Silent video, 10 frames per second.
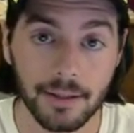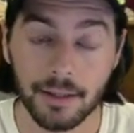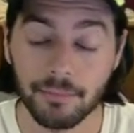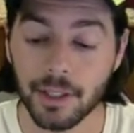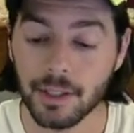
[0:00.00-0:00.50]

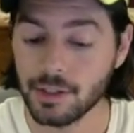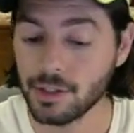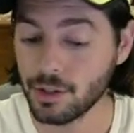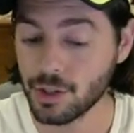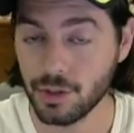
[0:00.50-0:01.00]
and because it's
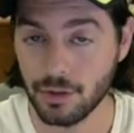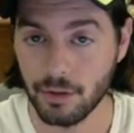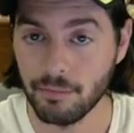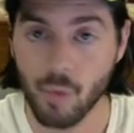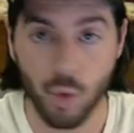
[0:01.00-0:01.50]
such an
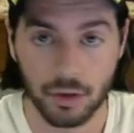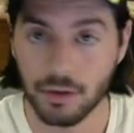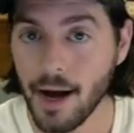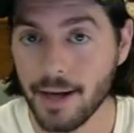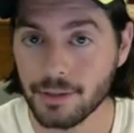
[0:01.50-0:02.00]

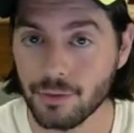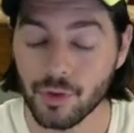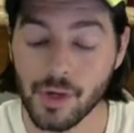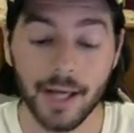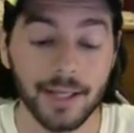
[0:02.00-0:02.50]
immortalized
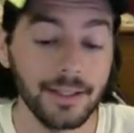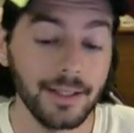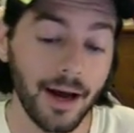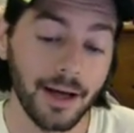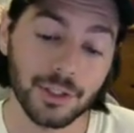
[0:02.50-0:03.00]
variety,
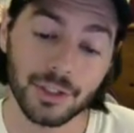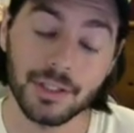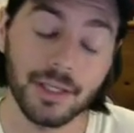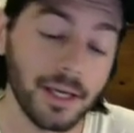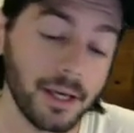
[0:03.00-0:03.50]
I just
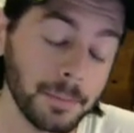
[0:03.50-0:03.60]
think,